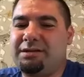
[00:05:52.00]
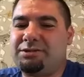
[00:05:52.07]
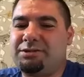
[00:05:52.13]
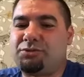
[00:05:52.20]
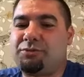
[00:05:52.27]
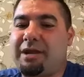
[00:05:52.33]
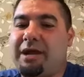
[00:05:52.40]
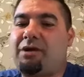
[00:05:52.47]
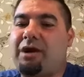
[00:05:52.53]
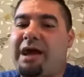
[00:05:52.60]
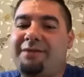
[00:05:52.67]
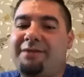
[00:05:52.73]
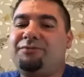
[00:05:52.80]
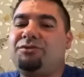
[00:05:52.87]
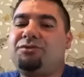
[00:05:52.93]
so now
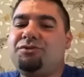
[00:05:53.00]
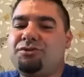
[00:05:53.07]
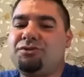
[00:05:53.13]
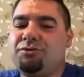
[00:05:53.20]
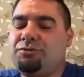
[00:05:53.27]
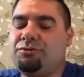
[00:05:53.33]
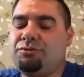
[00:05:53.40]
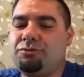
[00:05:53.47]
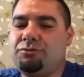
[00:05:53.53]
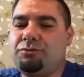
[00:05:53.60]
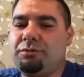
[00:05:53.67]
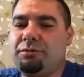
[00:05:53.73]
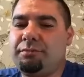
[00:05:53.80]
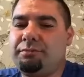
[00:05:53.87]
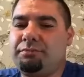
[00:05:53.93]
after
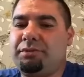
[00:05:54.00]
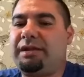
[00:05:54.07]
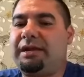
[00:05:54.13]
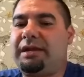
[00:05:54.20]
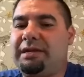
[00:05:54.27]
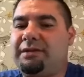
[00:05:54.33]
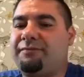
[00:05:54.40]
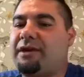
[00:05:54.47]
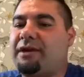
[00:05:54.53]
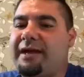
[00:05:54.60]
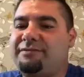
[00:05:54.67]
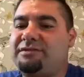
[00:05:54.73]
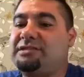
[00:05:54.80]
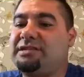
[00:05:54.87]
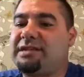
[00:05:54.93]
you played for
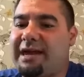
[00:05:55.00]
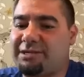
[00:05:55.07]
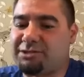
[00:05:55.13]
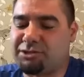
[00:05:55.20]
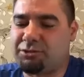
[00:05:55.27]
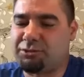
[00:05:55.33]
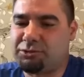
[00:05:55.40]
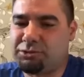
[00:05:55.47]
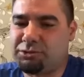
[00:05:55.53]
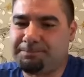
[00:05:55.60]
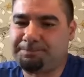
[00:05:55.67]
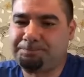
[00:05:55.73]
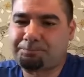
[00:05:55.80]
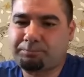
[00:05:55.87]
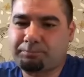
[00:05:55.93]
FC Nationals,
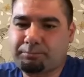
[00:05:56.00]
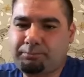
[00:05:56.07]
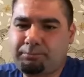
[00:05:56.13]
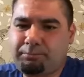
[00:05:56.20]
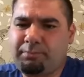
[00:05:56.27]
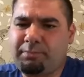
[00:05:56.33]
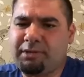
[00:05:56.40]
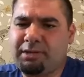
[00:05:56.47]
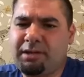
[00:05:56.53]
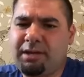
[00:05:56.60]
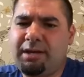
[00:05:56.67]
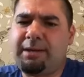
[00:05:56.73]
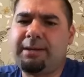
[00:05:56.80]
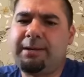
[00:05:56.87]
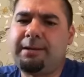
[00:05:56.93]

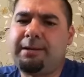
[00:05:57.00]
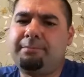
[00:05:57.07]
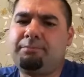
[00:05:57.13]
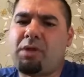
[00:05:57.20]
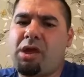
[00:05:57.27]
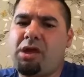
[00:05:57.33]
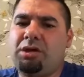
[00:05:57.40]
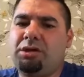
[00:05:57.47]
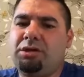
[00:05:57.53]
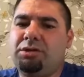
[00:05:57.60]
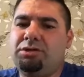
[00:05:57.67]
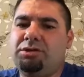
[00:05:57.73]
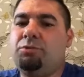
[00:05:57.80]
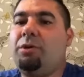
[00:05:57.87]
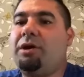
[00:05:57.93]
um,
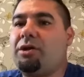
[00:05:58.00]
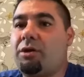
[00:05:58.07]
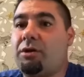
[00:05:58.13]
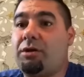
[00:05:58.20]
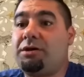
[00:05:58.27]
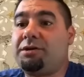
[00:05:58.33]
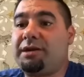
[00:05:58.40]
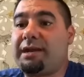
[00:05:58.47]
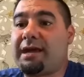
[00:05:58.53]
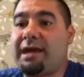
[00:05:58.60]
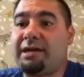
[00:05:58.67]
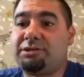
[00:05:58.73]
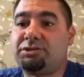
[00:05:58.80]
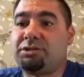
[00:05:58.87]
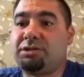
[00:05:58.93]
you went on and
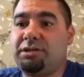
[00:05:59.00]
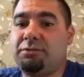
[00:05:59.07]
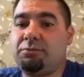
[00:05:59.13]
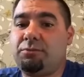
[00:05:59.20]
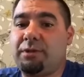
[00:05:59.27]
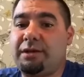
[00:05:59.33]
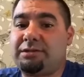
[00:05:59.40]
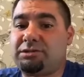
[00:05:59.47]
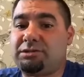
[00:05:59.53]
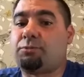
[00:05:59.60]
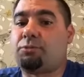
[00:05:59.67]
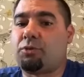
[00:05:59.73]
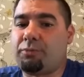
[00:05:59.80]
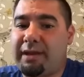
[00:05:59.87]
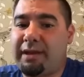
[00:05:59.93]
actually went to
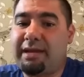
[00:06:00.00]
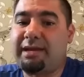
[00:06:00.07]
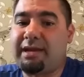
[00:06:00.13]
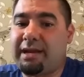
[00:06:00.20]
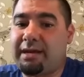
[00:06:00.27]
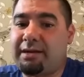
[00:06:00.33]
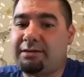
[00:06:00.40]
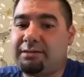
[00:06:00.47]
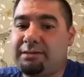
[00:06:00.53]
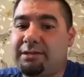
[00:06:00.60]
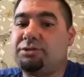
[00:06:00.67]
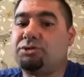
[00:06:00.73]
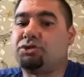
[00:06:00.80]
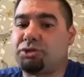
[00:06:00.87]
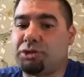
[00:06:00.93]
Romania
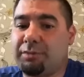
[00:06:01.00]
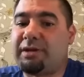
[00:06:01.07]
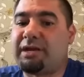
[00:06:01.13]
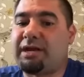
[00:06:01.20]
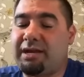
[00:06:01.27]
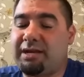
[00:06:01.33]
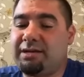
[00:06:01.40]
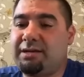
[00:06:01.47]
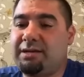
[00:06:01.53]
in Germany.